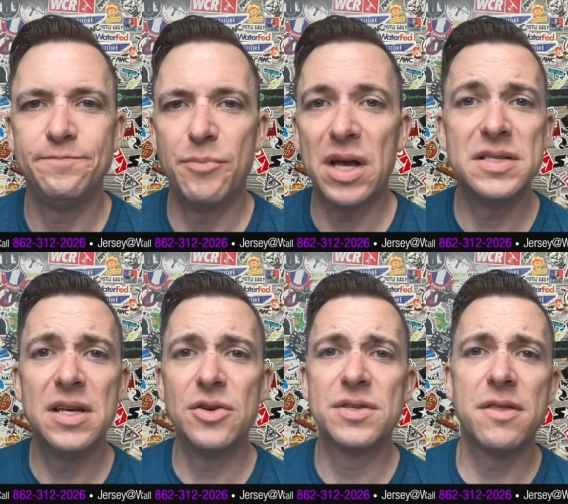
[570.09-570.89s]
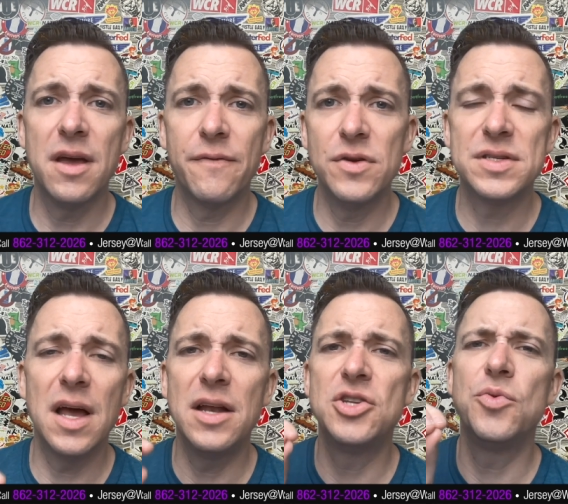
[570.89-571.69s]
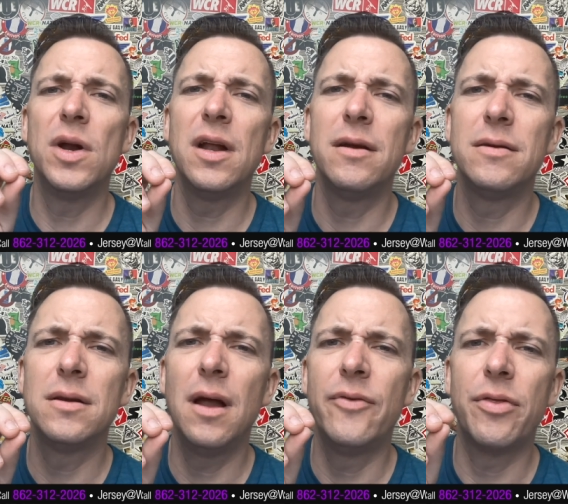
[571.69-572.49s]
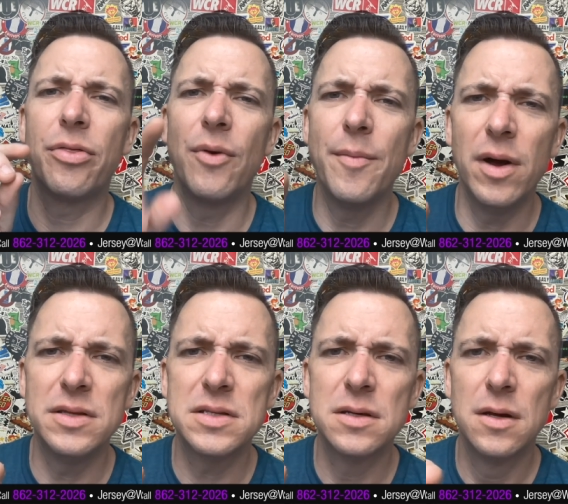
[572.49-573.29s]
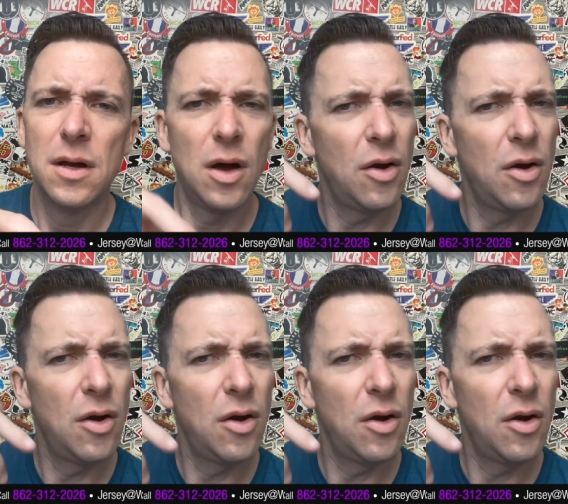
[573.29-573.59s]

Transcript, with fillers: because here's the thing if you say hey did you want it every 3 months uh,